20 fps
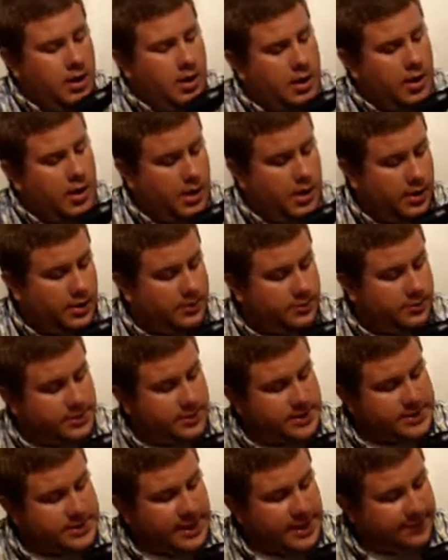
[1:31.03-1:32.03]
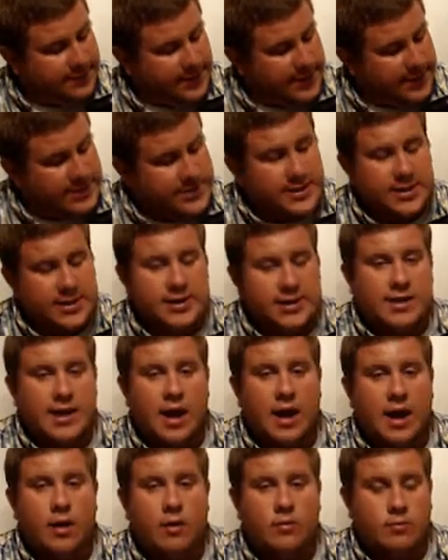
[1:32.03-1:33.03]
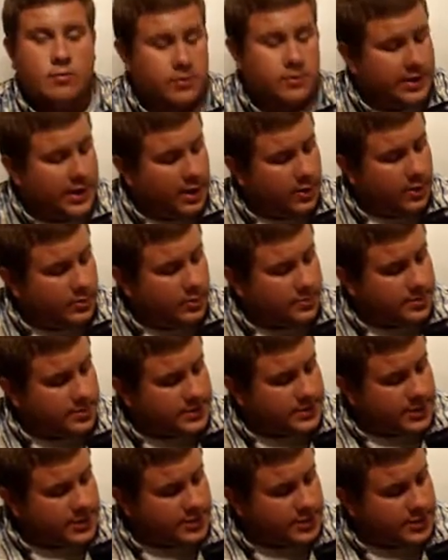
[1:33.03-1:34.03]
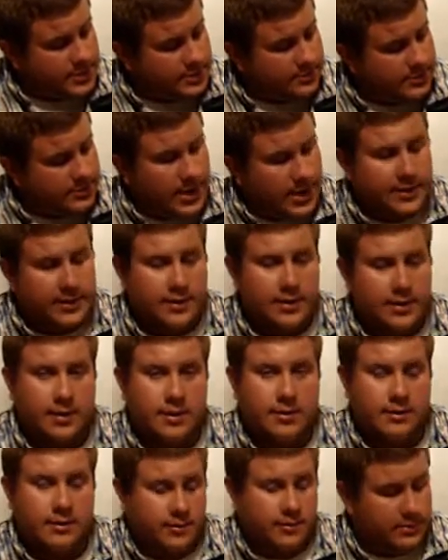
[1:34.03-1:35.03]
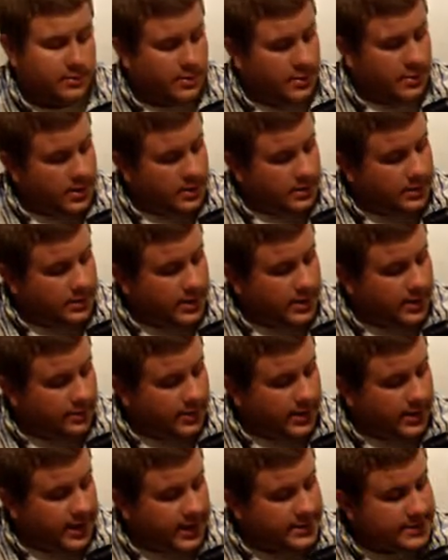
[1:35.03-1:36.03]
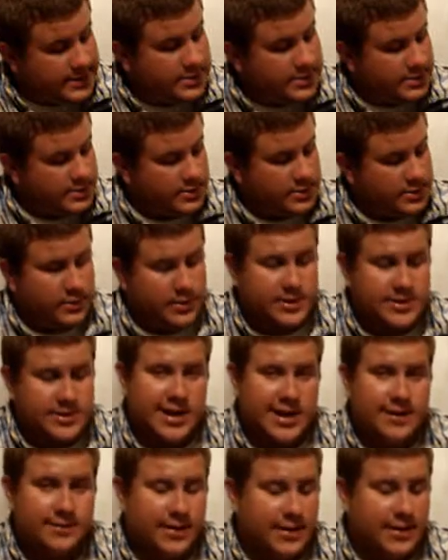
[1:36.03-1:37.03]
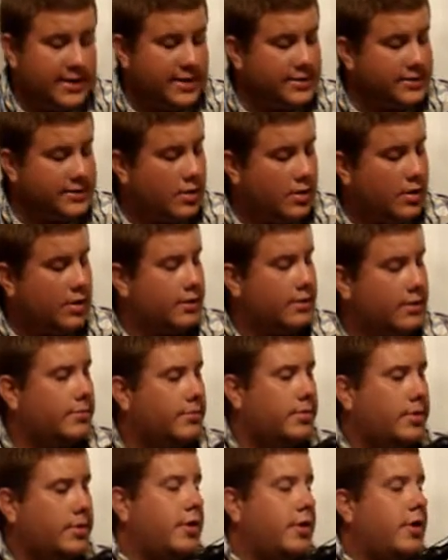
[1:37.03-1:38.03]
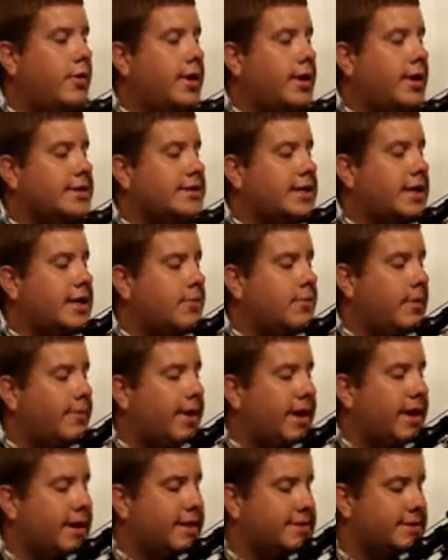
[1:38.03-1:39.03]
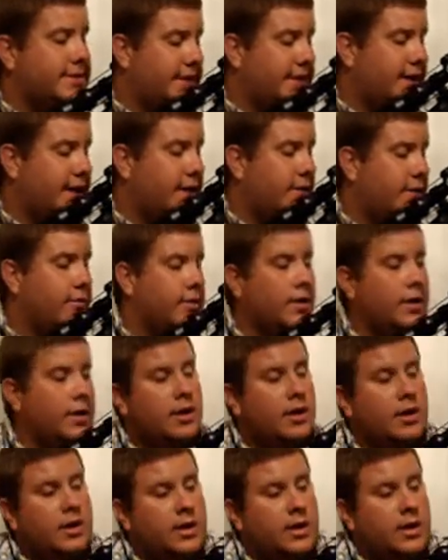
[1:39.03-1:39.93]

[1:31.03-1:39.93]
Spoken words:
The safety is in the downward position by the letter S, so the safety is on. I'm going to go ahead and take my magazine out.